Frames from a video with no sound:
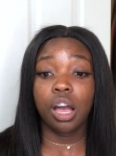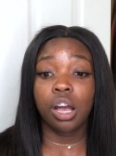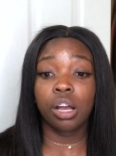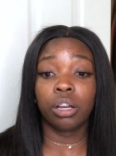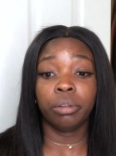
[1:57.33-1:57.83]

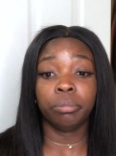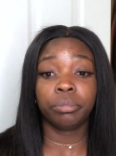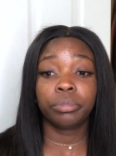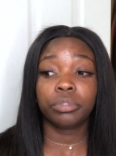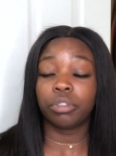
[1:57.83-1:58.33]
Um,
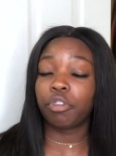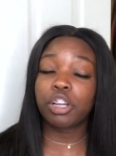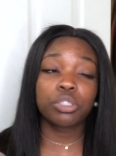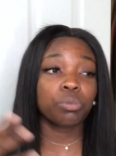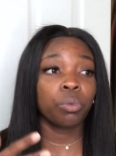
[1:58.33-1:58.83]

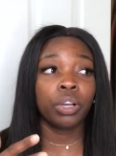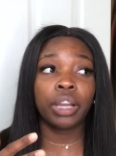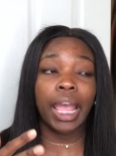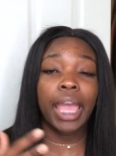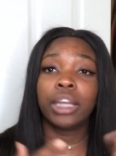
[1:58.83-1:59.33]
first
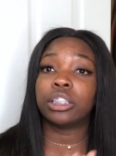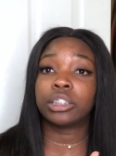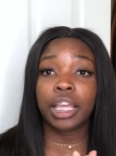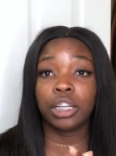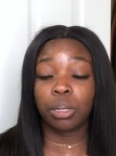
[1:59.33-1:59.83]
one I had
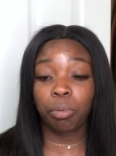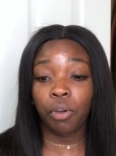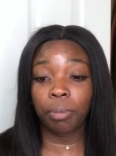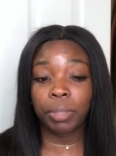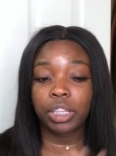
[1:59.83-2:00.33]
set an
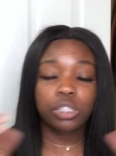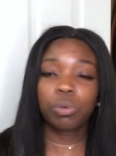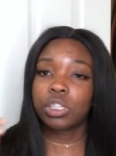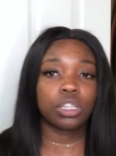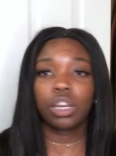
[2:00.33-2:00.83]
appointment. This
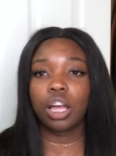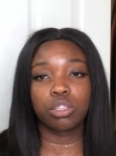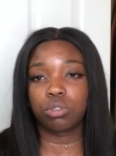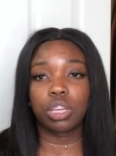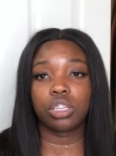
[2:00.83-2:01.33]
wasn't a
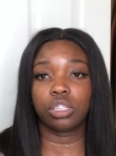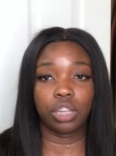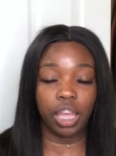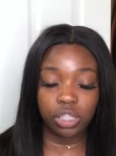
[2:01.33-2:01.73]
consultation.